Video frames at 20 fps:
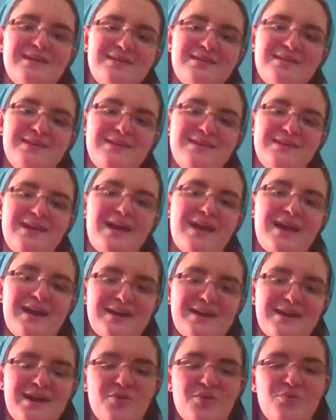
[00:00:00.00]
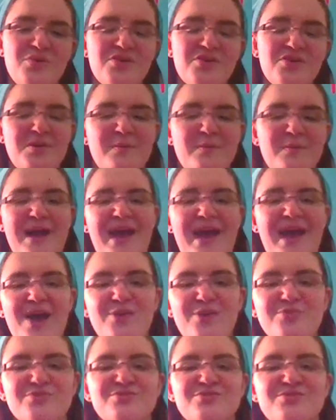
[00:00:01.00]
yeah, I gotta work on my
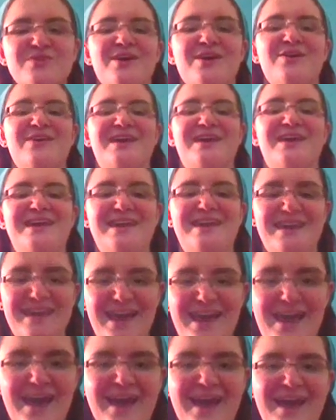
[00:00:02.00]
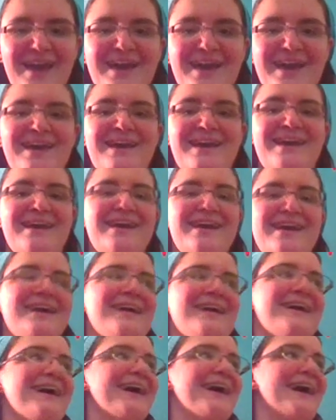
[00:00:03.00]
outro. Yay!
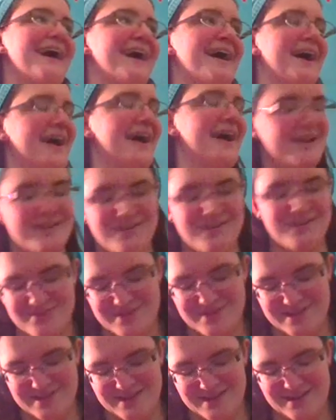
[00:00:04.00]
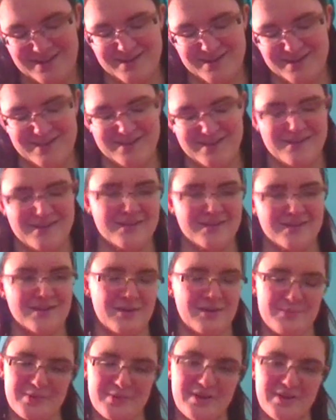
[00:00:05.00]
Anyway,
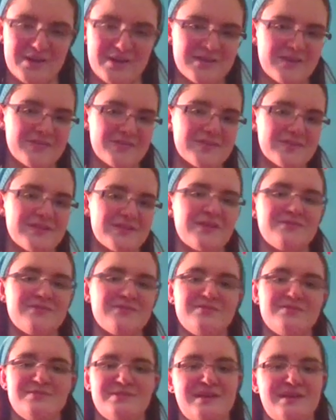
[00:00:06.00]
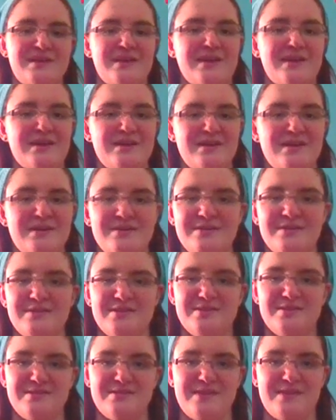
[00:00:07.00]
hope you guys have a lovely
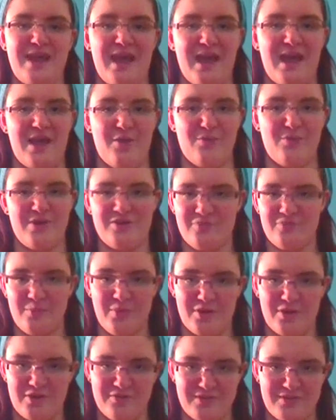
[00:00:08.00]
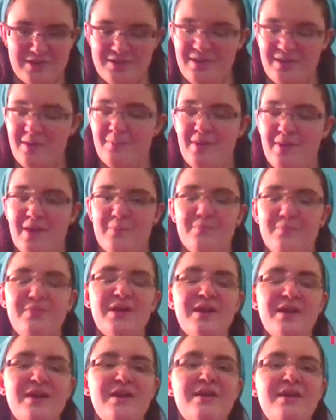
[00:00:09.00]
day, whatever part of it it may
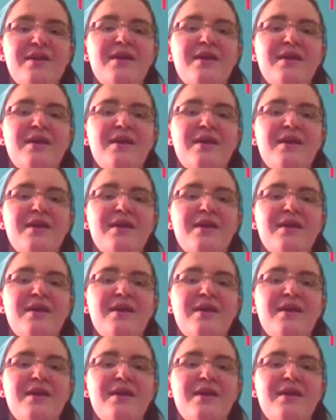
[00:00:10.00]
be.